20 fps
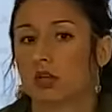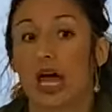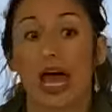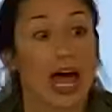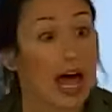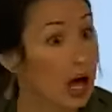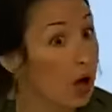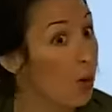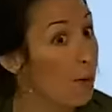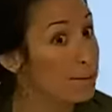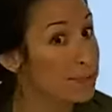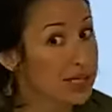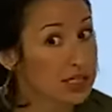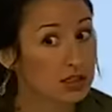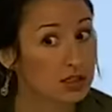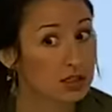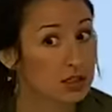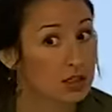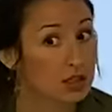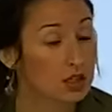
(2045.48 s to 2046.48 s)
Help,
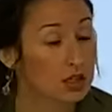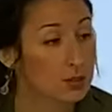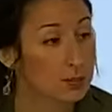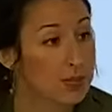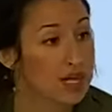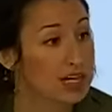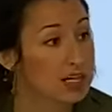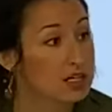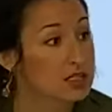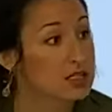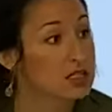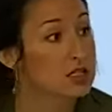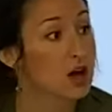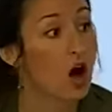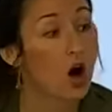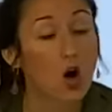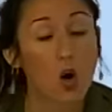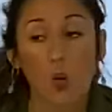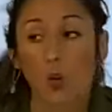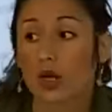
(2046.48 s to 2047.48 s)
because it's
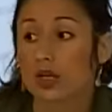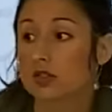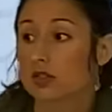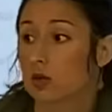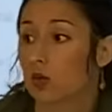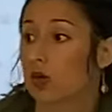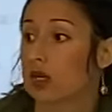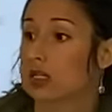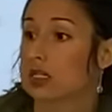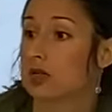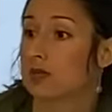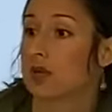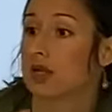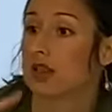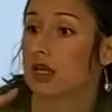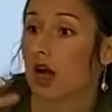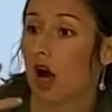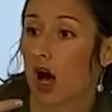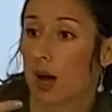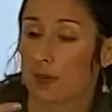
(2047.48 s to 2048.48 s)
always going to be
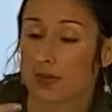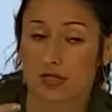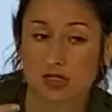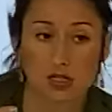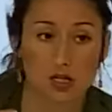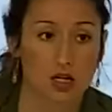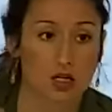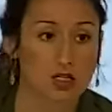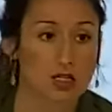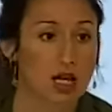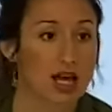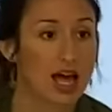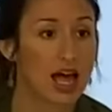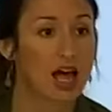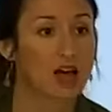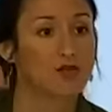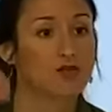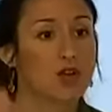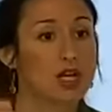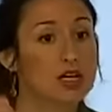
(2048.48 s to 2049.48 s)
the opposite.
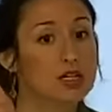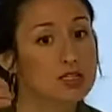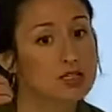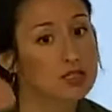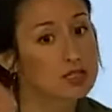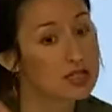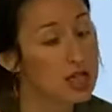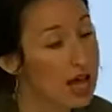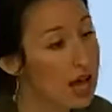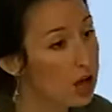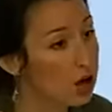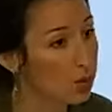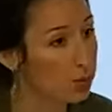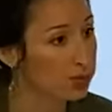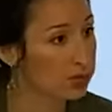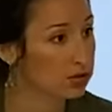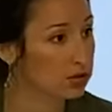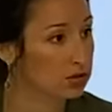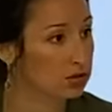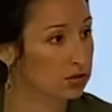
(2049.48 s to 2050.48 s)
Advances help.
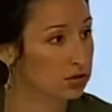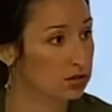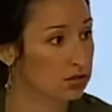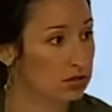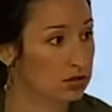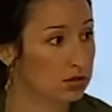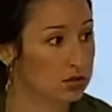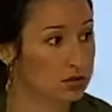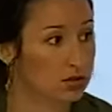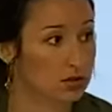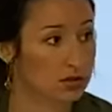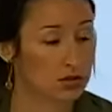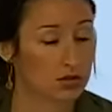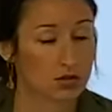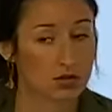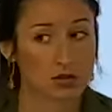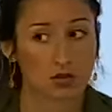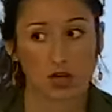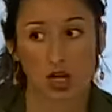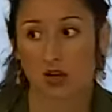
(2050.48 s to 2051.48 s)

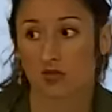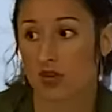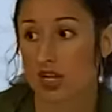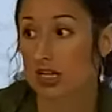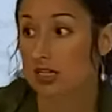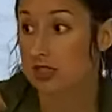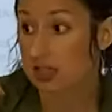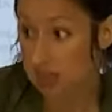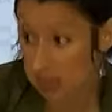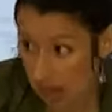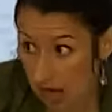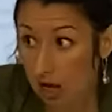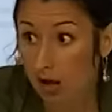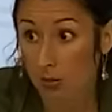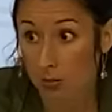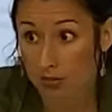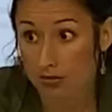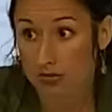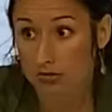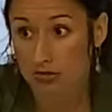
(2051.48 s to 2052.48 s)
Advances
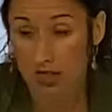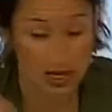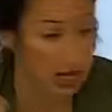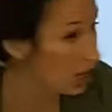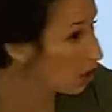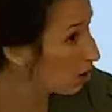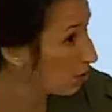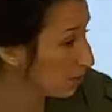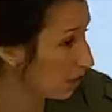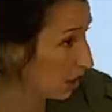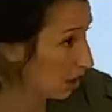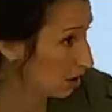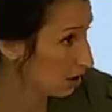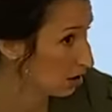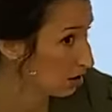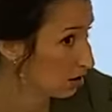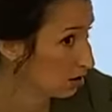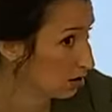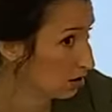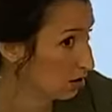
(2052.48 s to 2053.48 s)
help. They help me.
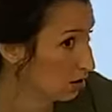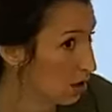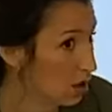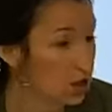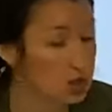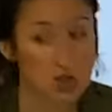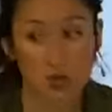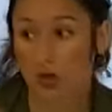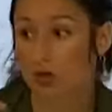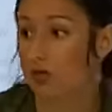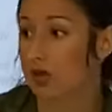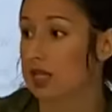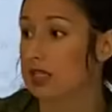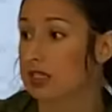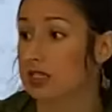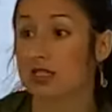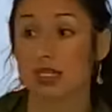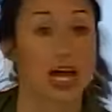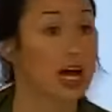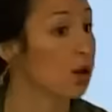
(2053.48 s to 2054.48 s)
Do
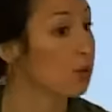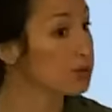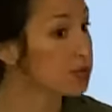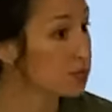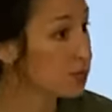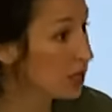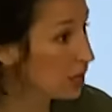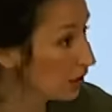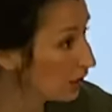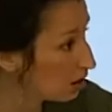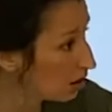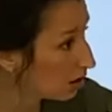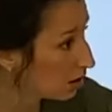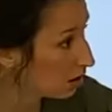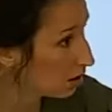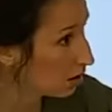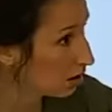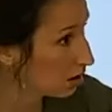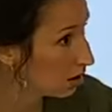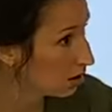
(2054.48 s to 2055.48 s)
advances helps me?
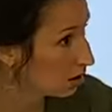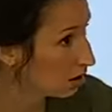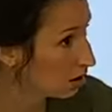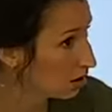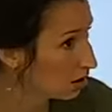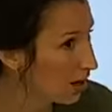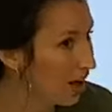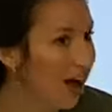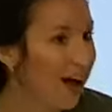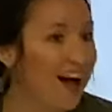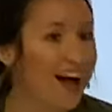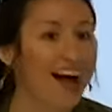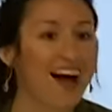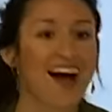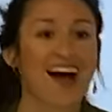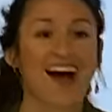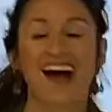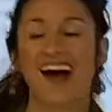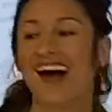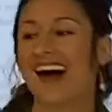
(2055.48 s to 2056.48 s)

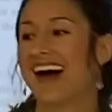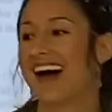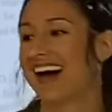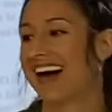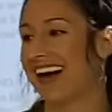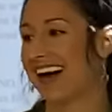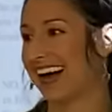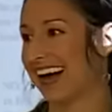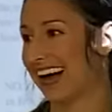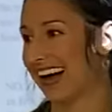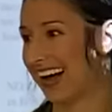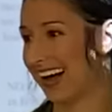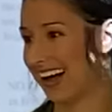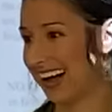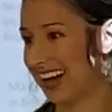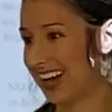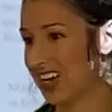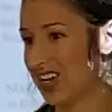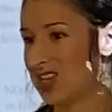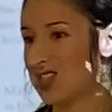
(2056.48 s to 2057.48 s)
No.
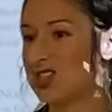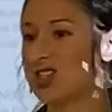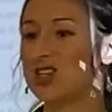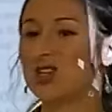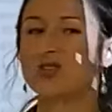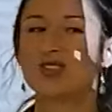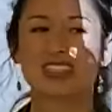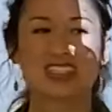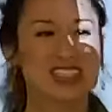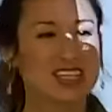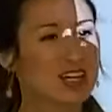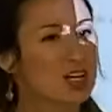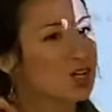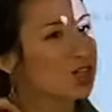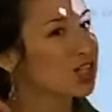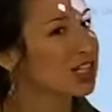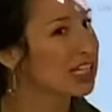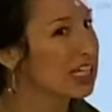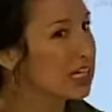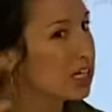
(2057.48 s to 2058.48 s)
Do you see
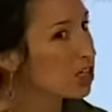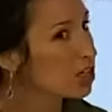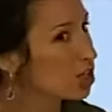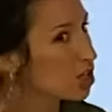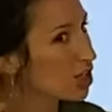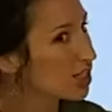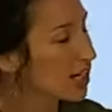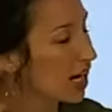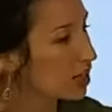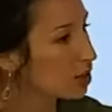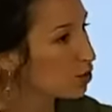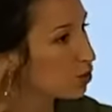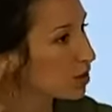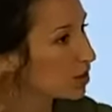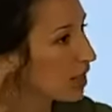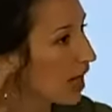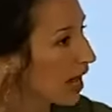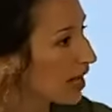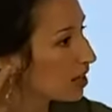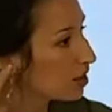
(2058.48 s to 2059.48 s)
your ear? You got to
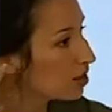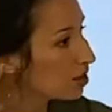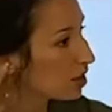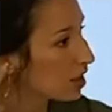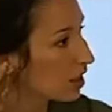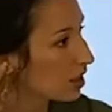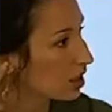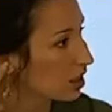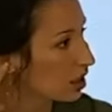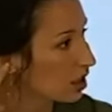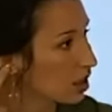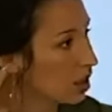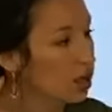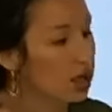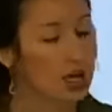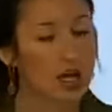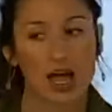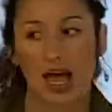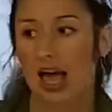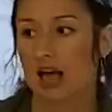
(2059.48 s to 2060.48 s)
rely on your ear.
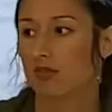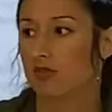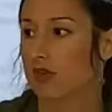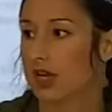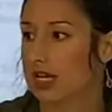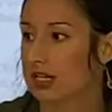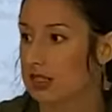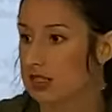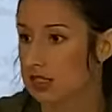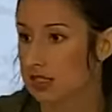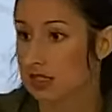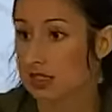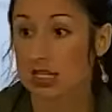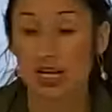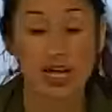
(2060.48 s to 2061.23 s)
Advances